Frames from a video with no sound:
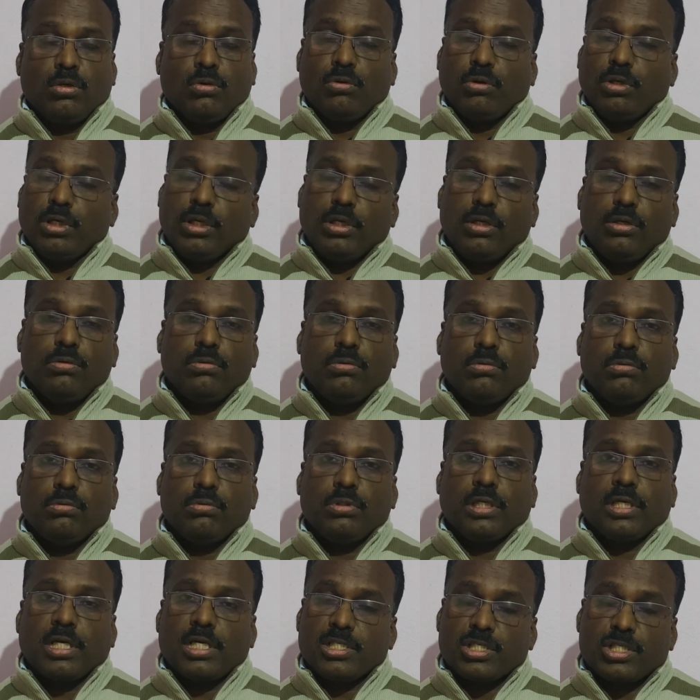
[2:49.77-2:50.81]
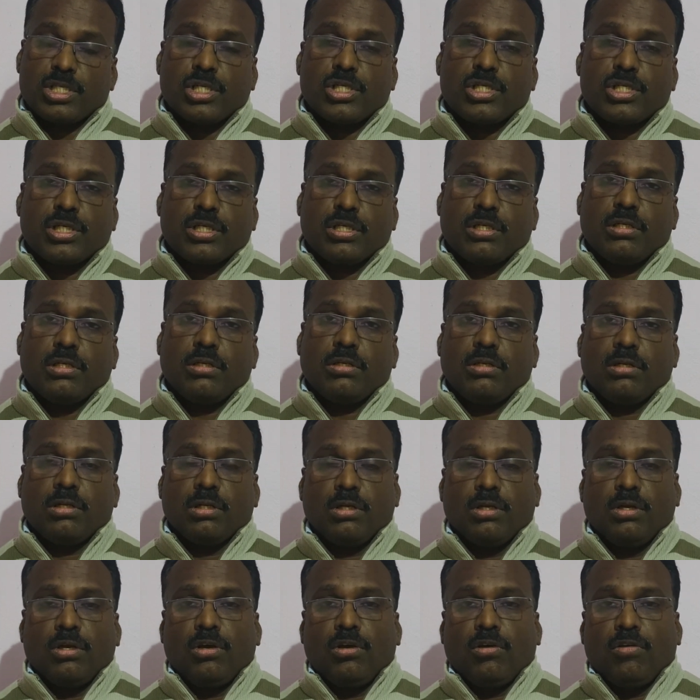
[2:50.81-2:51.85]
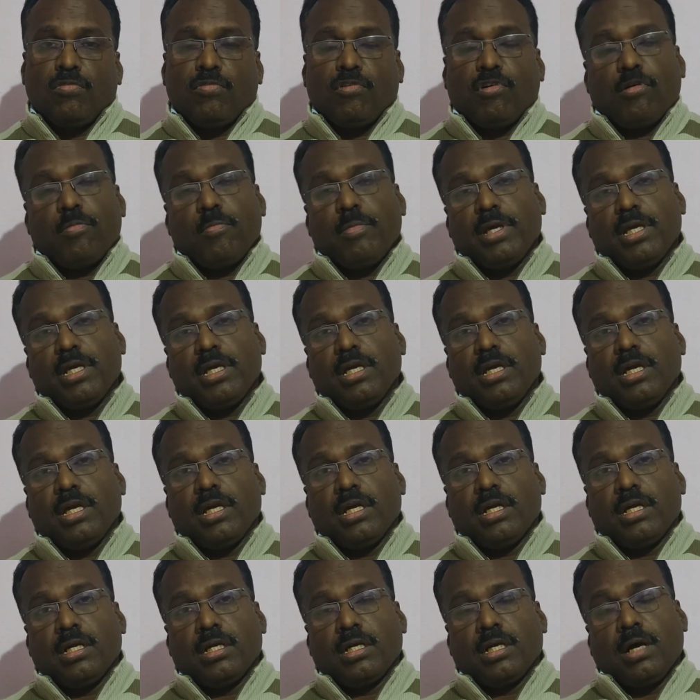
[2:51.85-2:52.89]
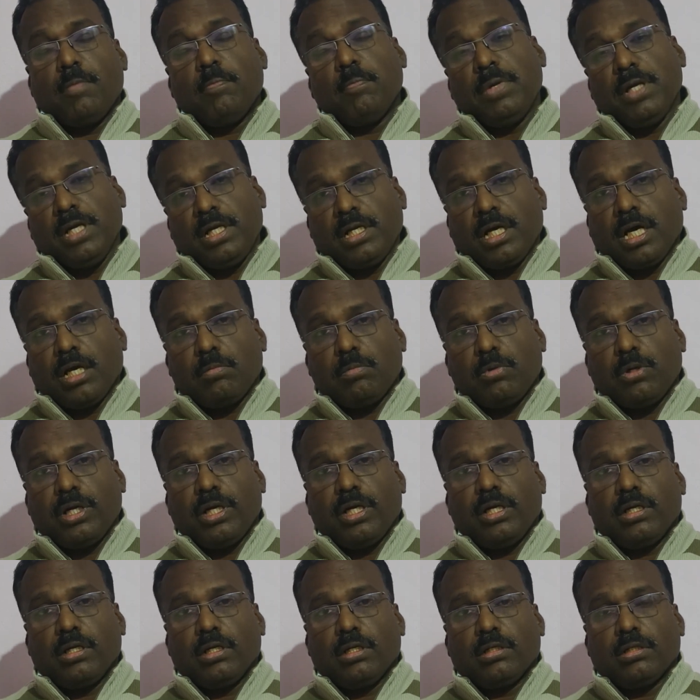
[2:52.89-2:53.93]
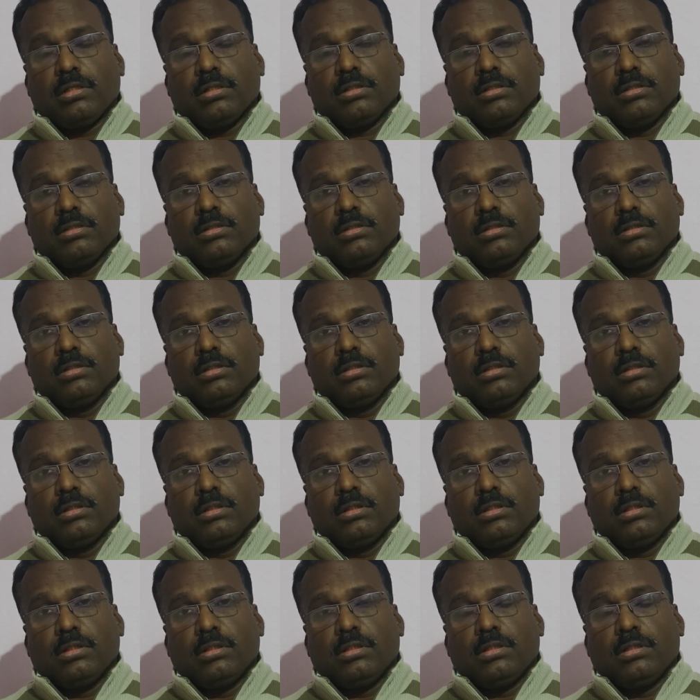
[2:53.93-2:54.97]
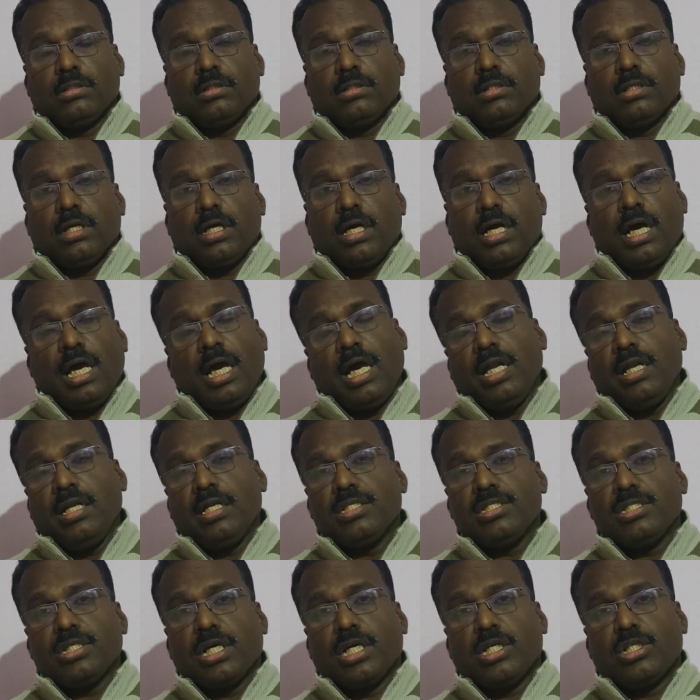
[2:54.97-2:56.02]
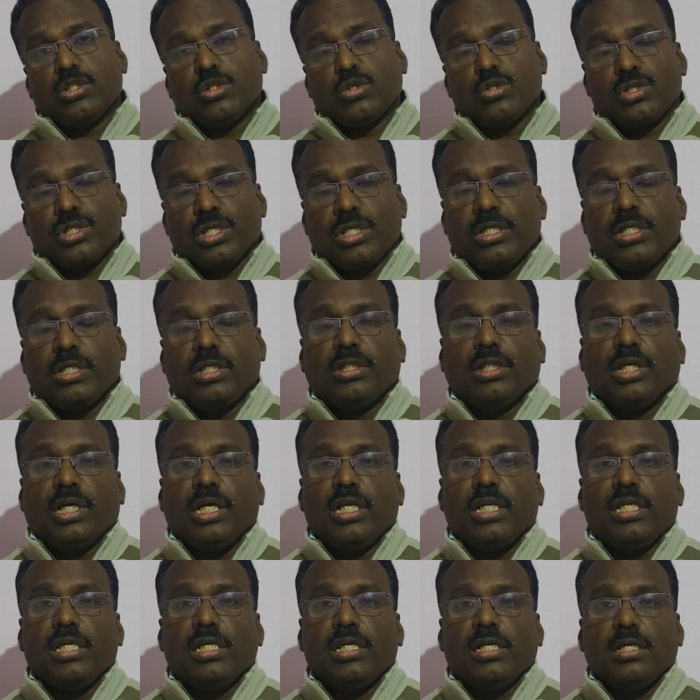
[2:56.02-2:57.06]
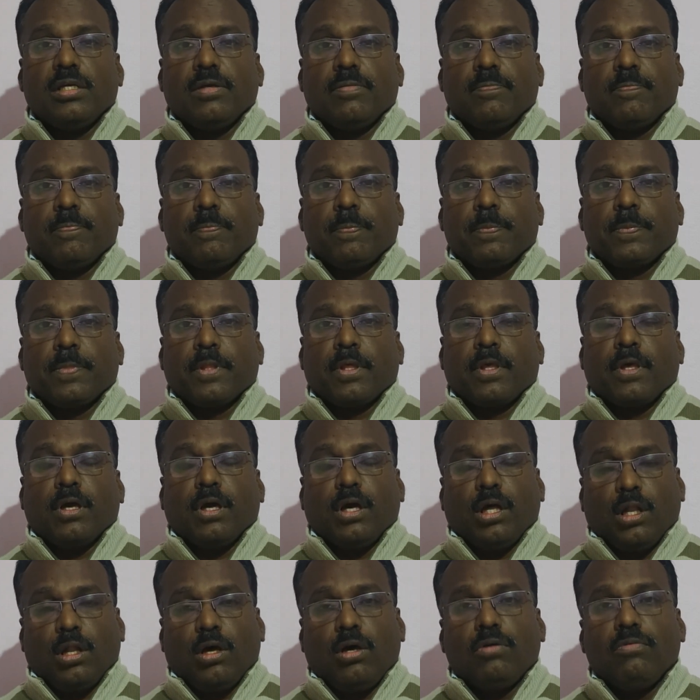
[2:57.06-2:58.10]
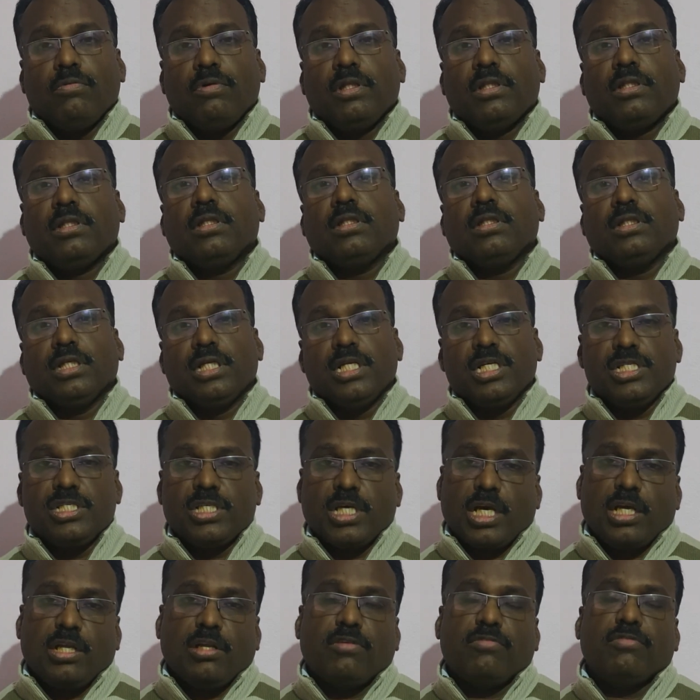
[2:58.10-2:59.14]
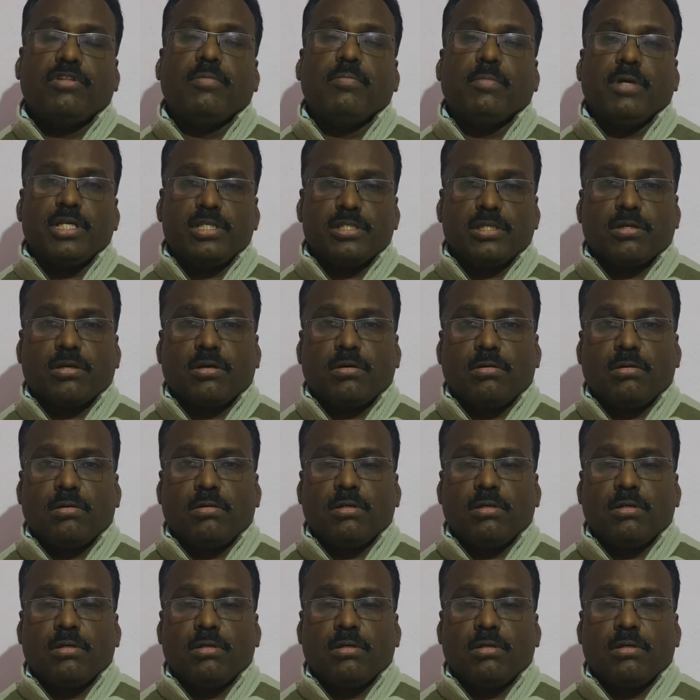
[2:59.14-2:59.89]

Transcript: going into the construction for making a, a complete carburetor and its associated theory along with the design of the major